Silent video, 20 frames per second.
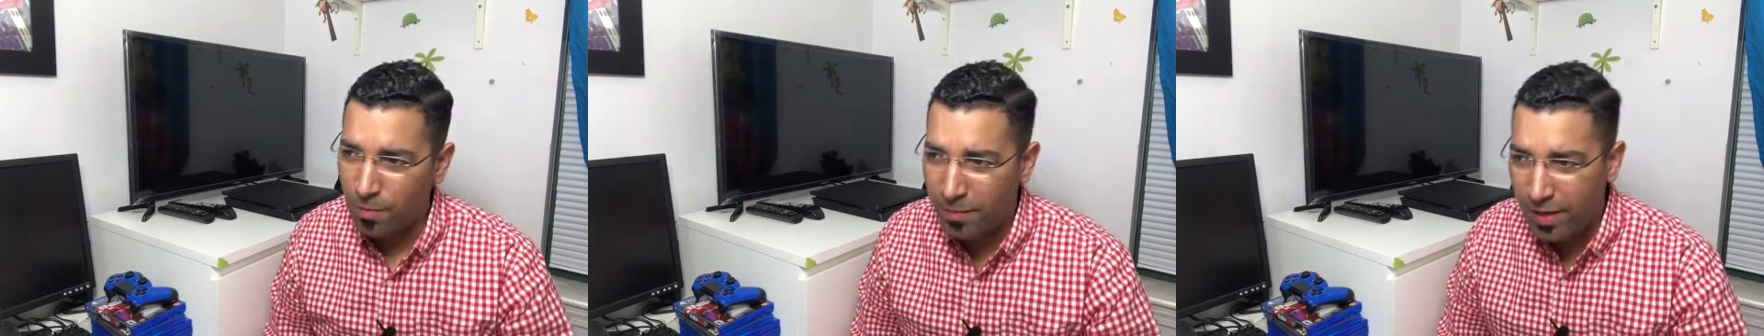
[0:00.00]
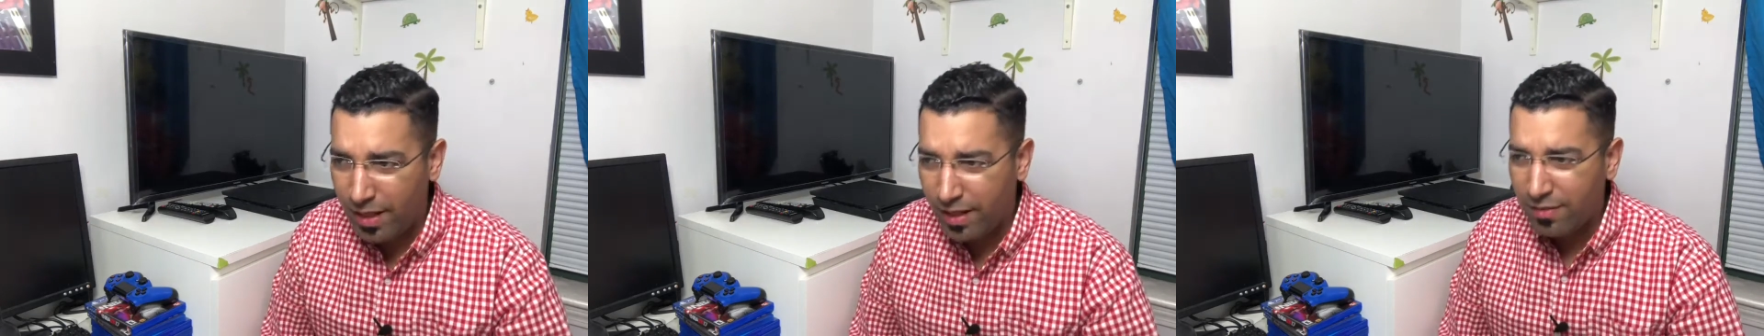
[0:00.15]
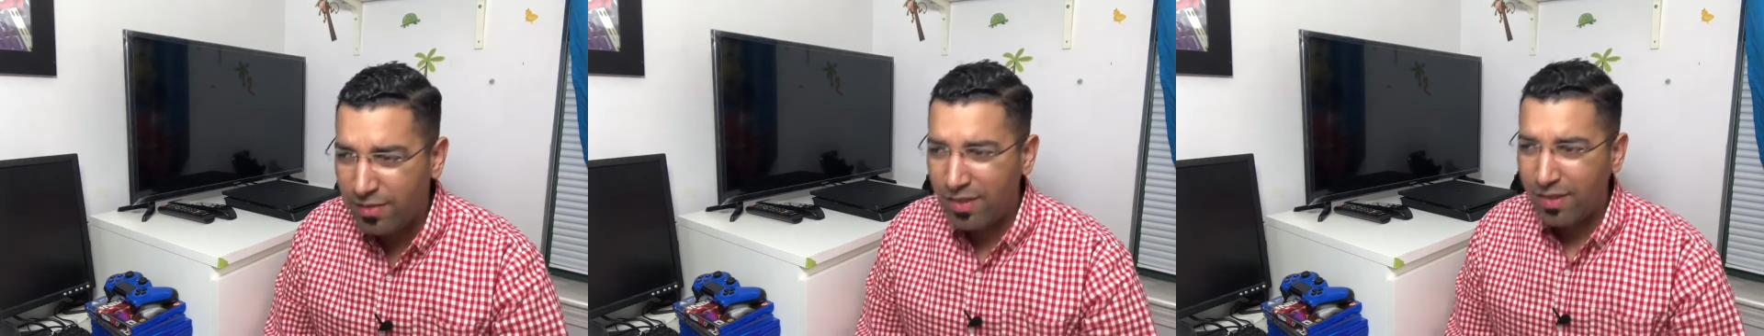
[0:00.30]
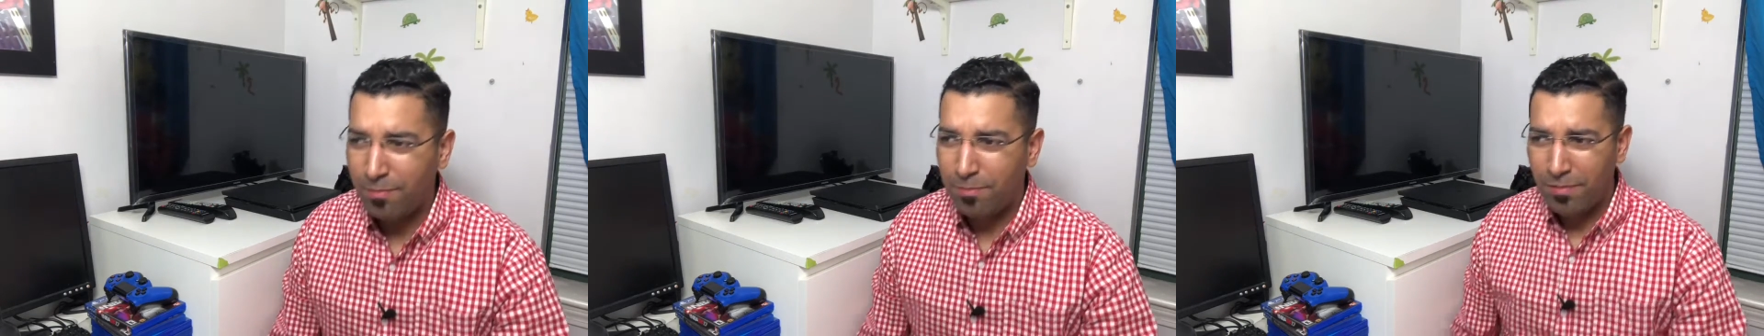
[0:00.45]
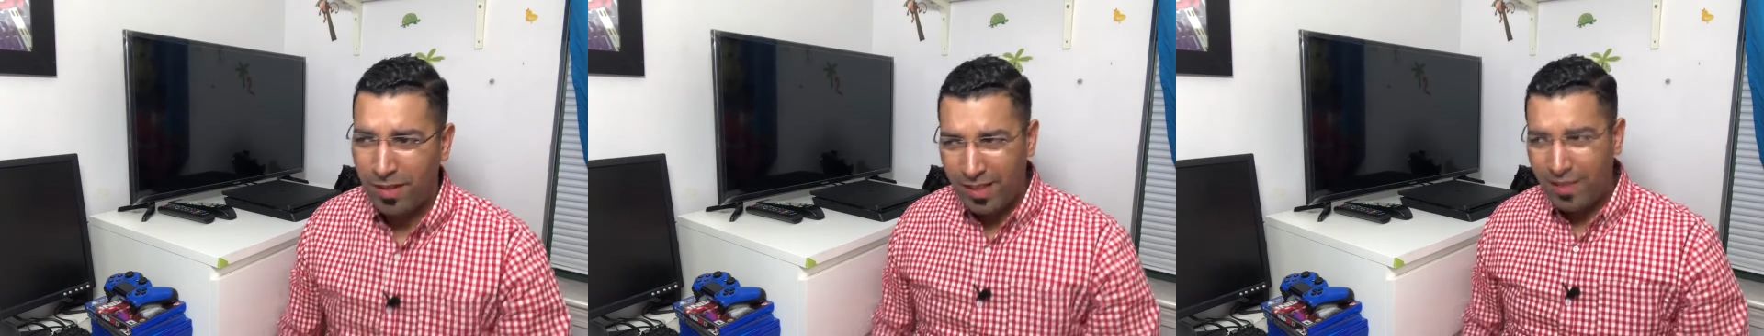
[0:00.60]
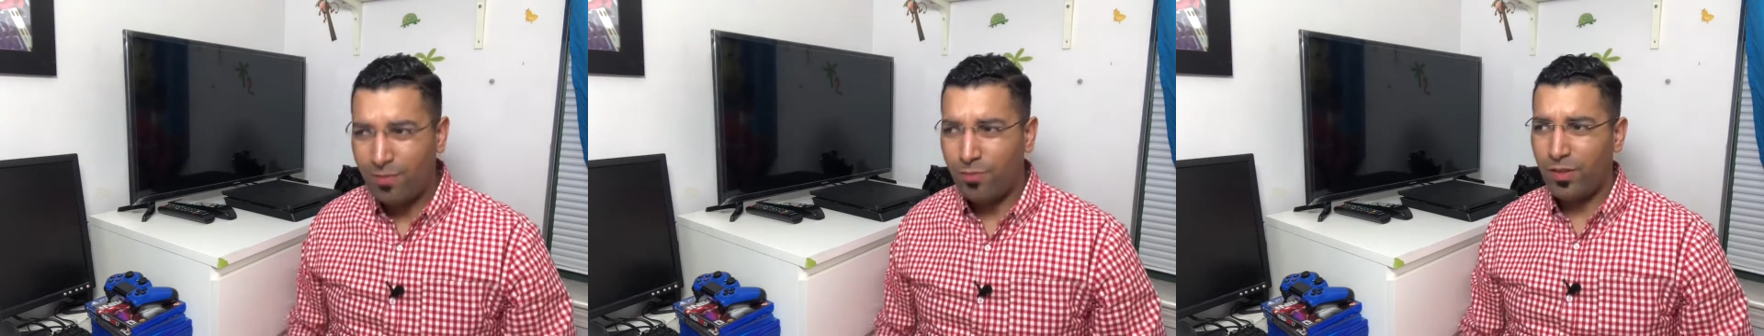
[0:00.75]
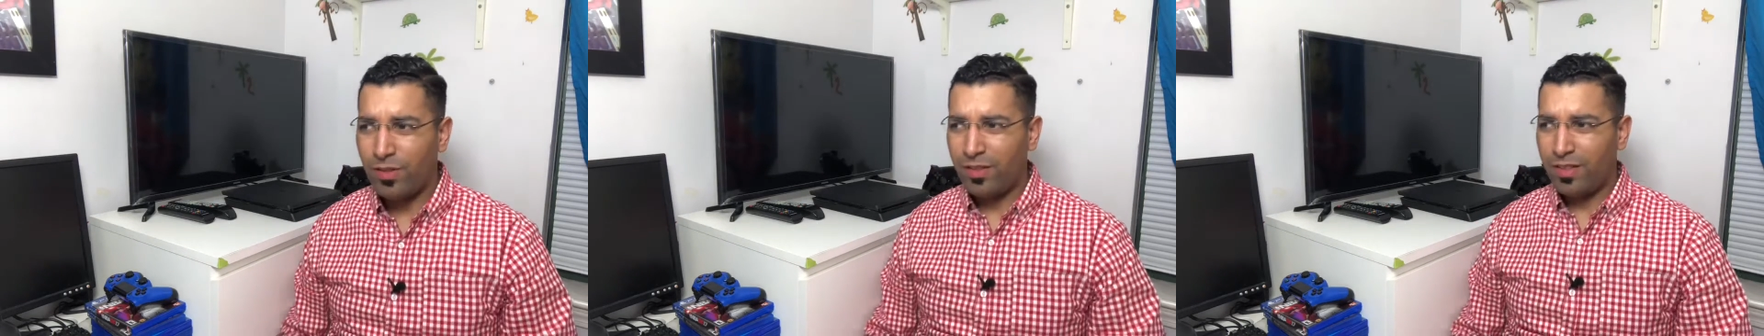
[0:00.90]

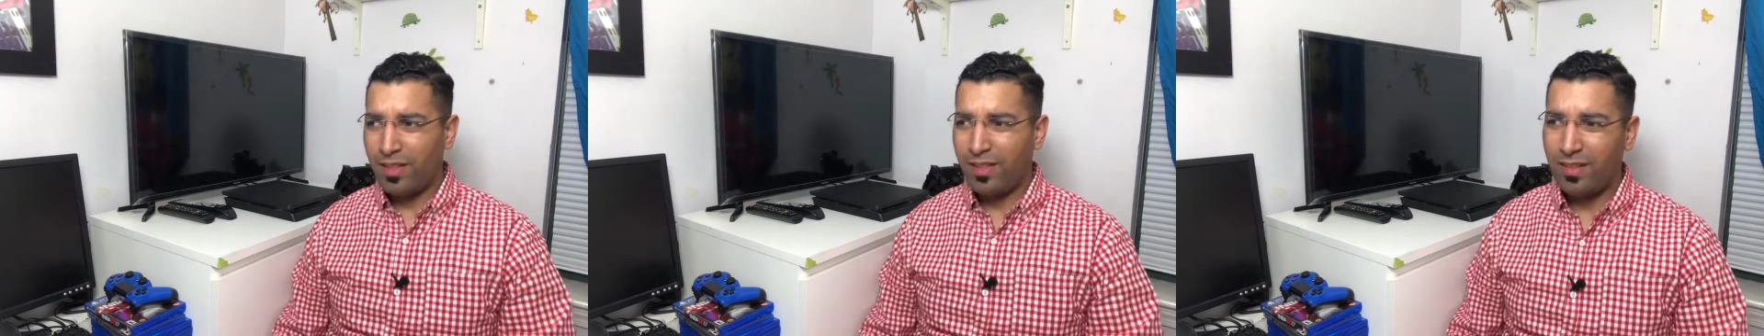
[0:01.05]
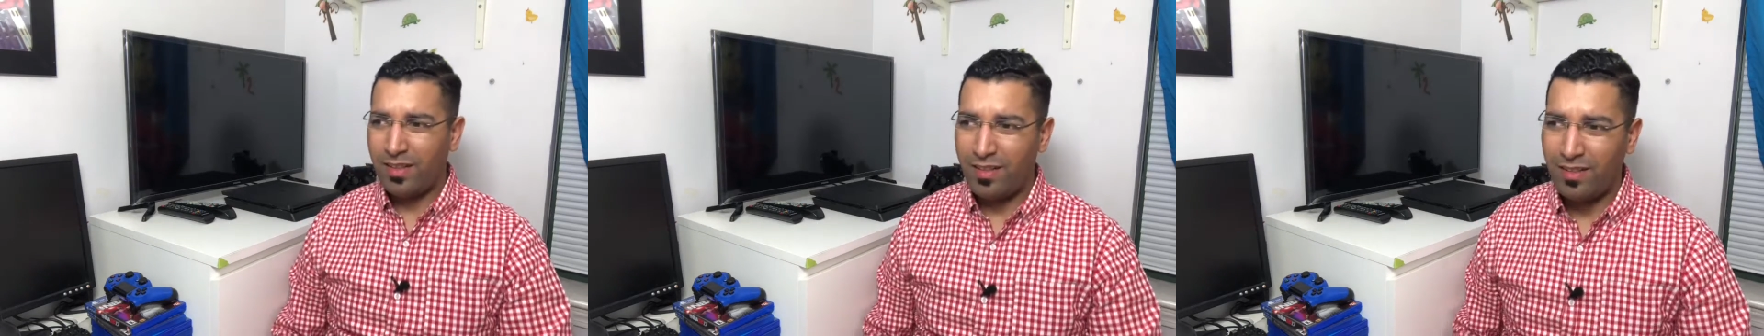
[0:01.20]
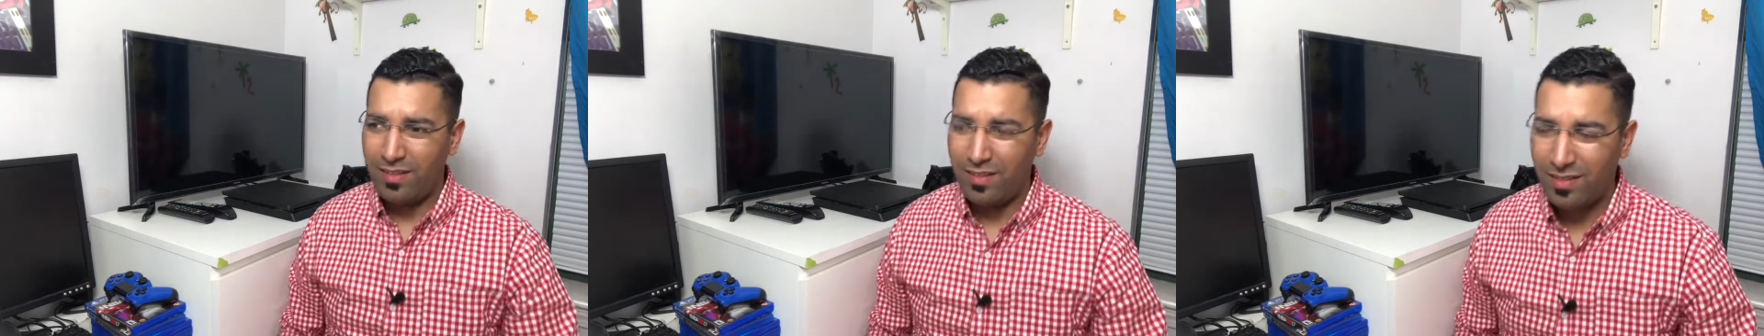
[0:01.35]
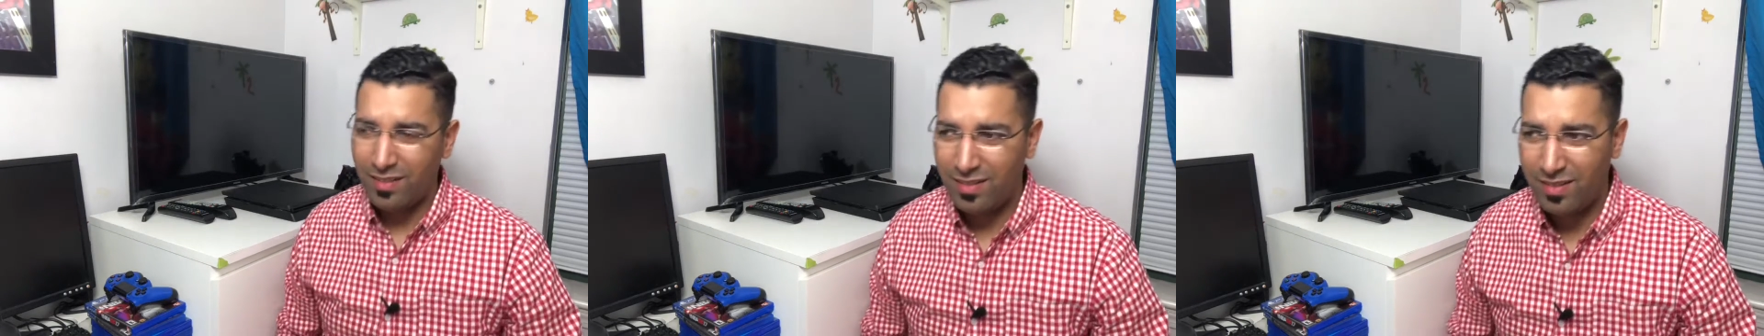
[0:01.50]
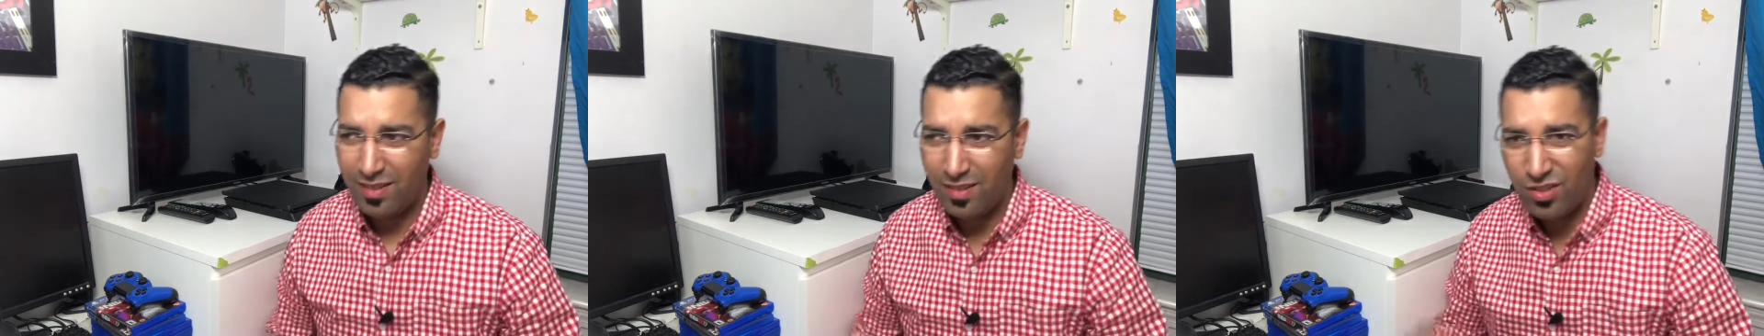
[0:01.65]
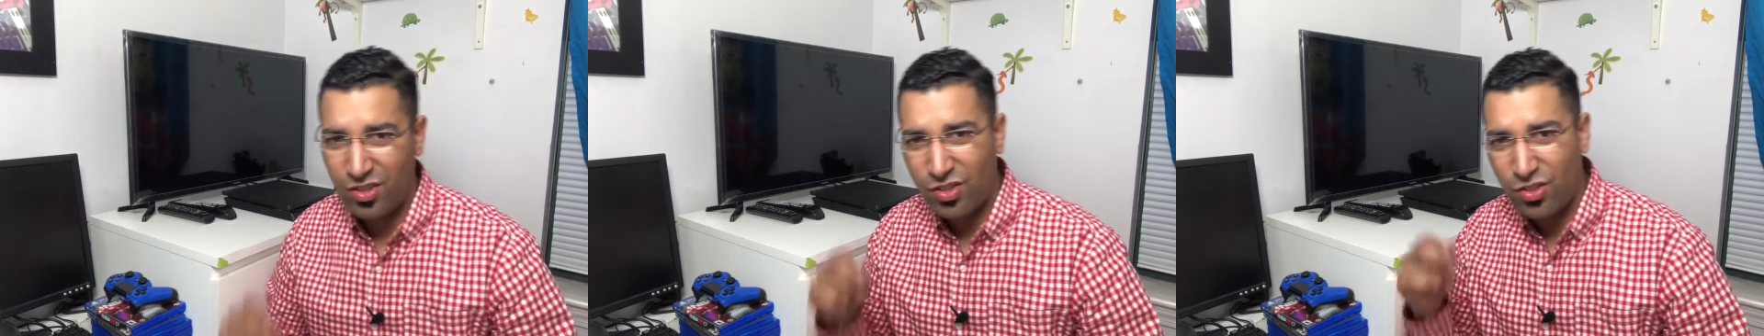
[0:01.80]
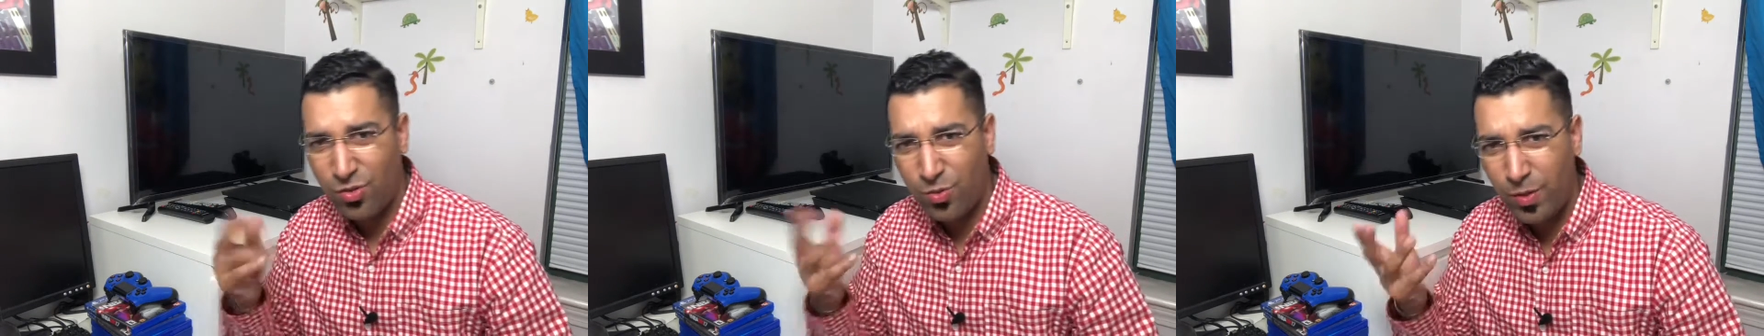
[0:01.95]
mainly what you get in this is
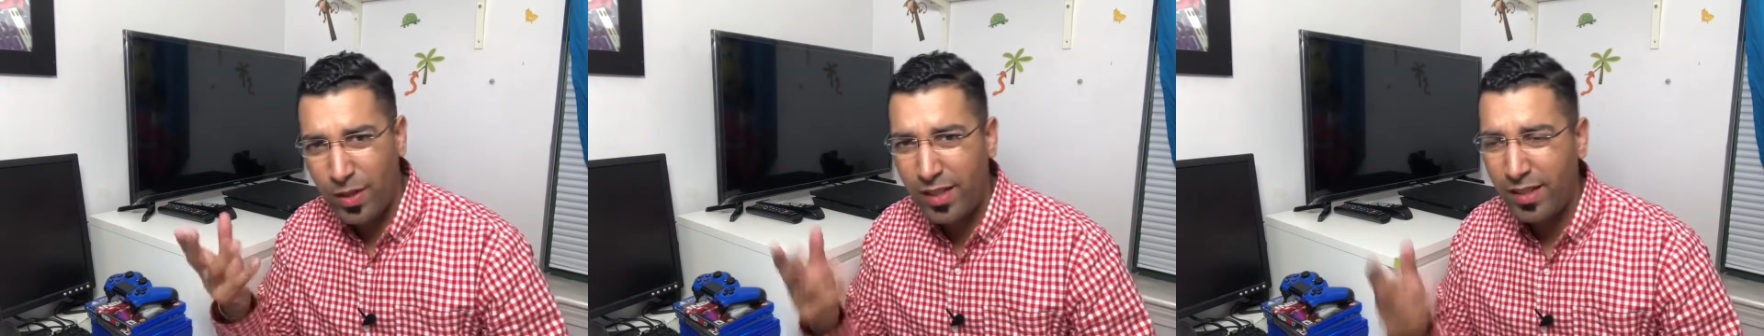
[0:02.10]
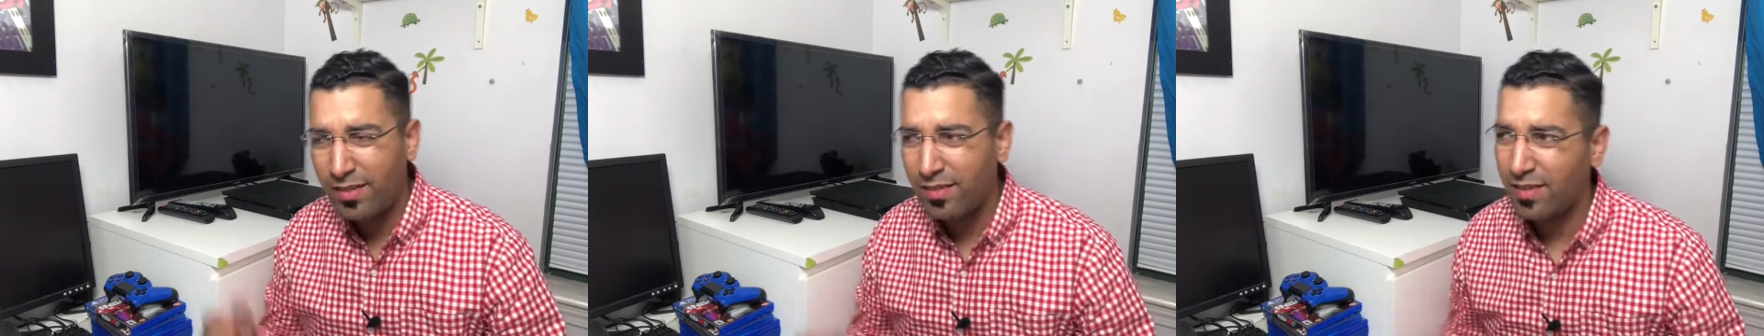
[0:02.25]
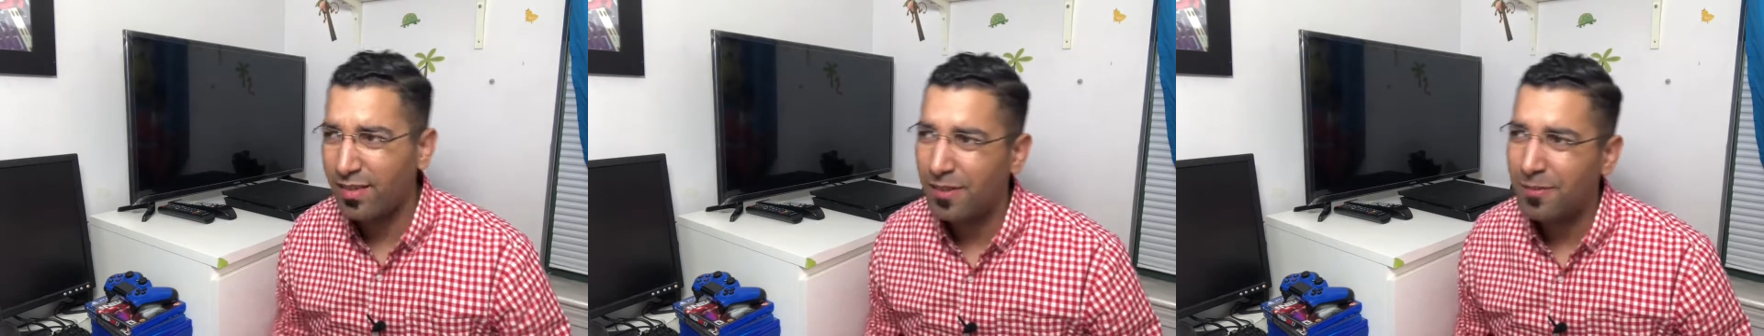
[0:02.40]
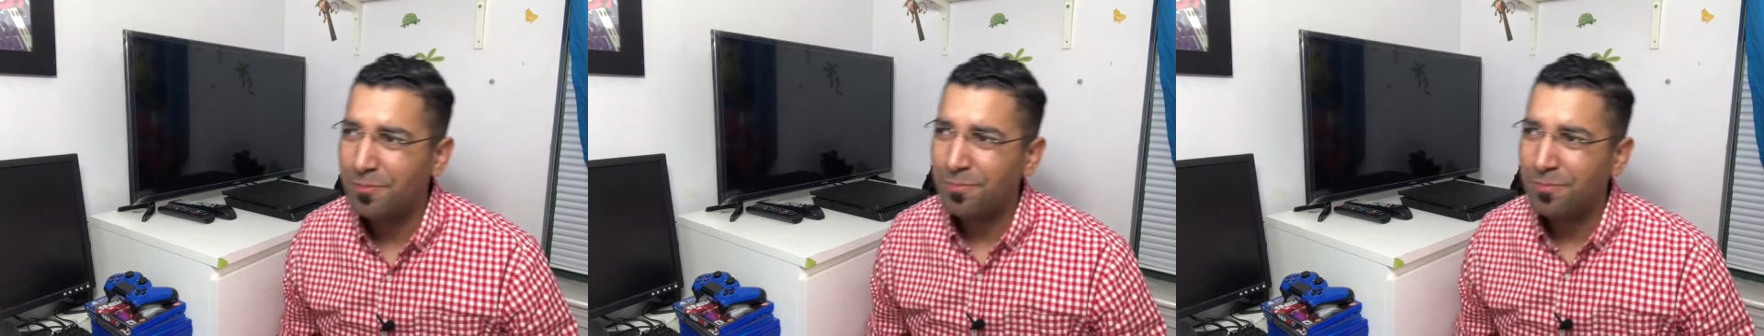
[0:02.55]
a sweet